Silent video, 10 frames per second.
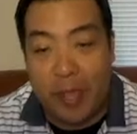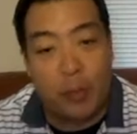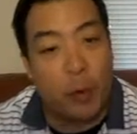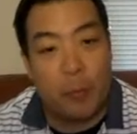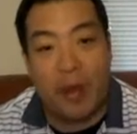I
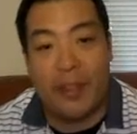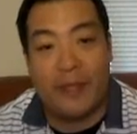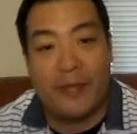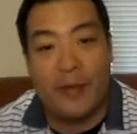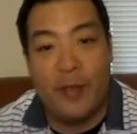learned my
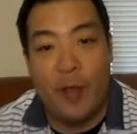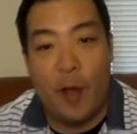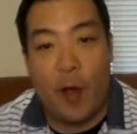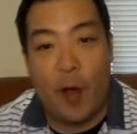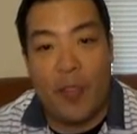lesson
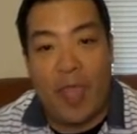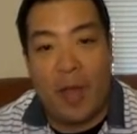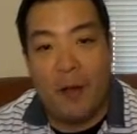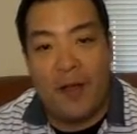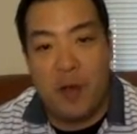on
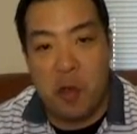that one.